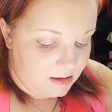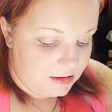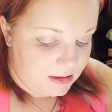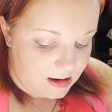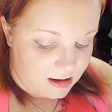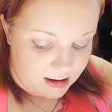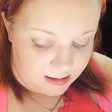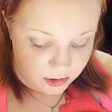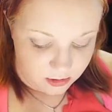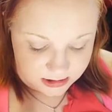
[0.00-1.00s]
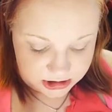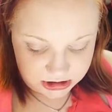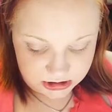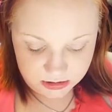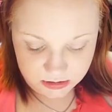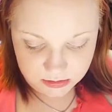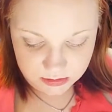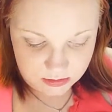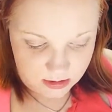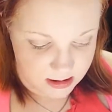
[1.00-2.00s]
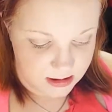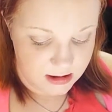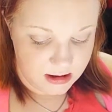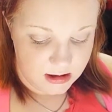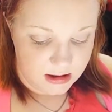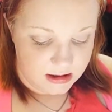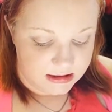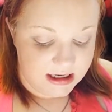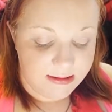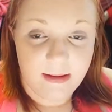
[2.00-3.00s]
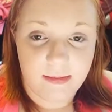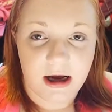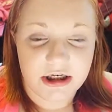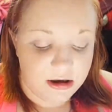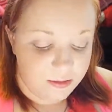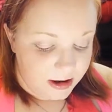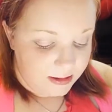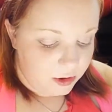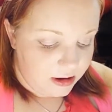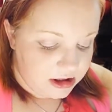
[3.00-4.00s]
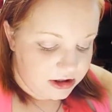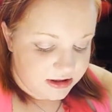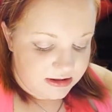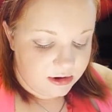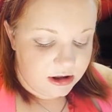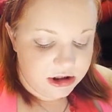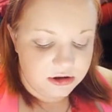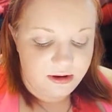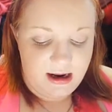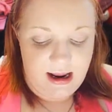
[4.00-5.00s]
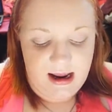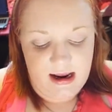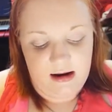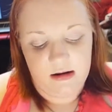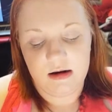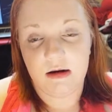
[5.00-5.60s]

And then I'm going to take my blush, and what I'm going to do is I'm going to do a